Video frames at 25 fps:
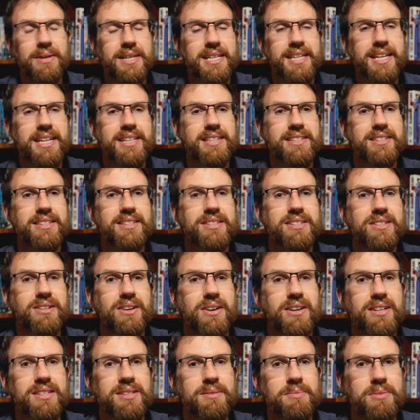he had to
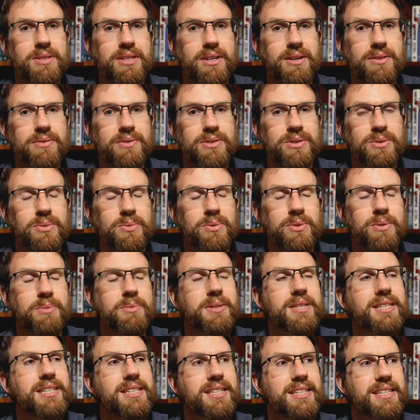disguise himself as a
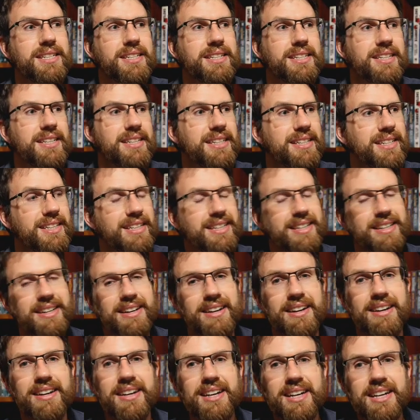woman, and
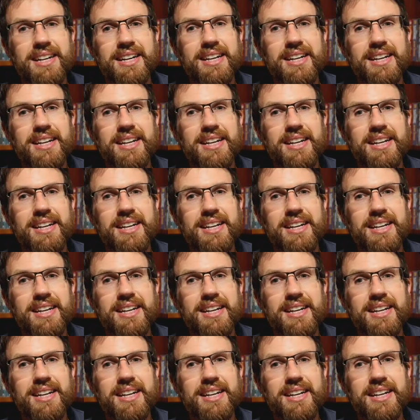yeah.